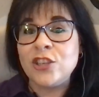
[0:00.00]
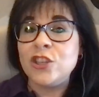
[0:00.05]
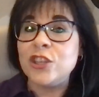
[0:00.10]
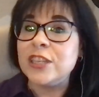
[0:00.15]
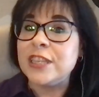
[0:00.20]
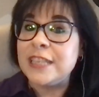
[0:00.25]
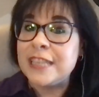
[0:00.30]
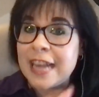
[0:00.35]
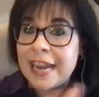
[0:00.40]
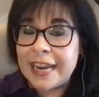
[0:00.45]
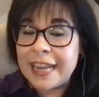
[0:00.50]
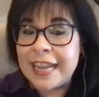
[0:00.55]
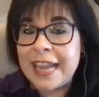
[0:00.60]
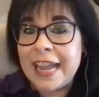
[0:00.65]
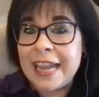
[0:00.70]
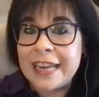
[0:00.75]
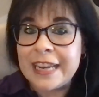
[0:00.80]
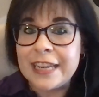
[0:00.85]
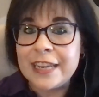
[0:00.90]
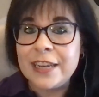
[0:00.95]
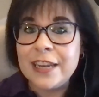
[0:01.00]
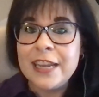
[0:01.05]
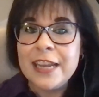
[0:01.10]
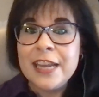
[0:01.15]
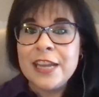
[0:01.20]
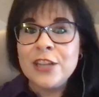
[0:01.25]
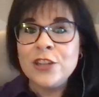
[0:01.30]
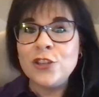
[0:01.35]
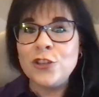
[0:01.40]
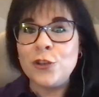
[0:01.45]
just dedicated
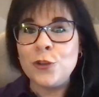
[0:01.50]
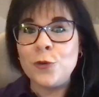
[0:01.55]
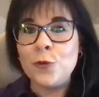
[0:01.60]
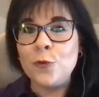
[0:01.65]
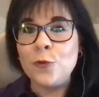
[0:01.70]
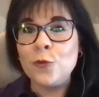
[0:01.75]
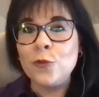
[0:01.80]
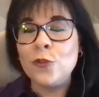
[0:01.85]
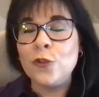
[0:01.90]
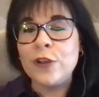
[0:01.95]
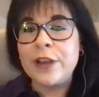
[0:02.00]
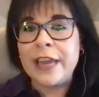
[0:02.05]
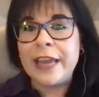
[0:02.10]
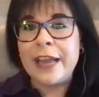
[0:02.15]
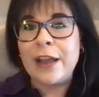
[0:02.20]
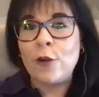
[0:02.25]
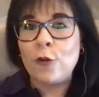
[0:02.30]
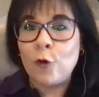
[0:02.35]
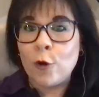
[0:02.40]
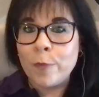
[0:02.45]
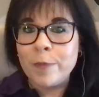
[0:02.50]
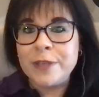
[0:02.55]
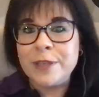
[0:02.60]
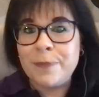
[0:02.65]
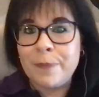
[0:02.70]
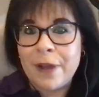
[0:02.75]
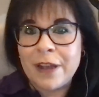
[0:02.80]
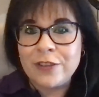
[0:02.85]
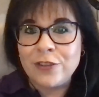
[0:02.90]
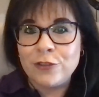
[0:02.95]
to looking at corporate
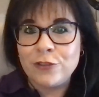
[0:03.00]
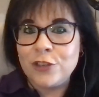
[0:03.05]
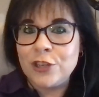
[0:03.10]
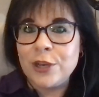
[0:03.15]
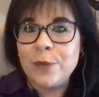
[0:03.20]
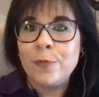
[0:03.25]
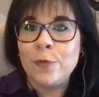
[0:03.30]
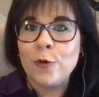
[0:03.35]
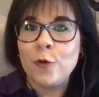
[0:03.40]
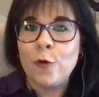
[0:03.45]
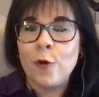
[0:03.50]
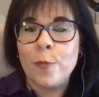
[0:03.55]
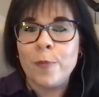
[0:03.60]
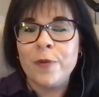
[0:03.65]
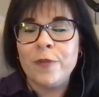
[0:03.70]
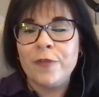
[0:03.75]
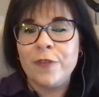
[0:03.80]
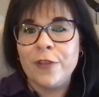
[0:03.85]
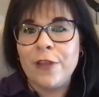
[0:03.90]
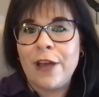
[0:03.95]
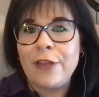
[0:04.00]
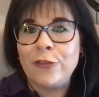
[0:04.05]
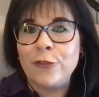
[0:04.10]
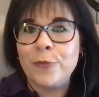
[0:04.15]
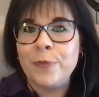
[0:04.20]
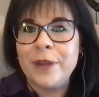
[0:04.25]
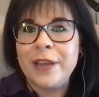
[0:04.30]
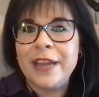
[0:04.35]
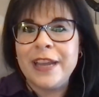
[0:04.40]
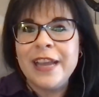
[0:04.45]
sponsorship or corporate
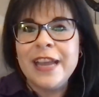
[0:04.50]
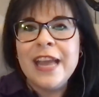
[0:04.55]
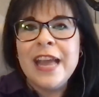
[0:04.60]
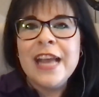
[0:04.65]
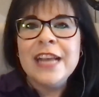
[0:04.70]
philanthropy.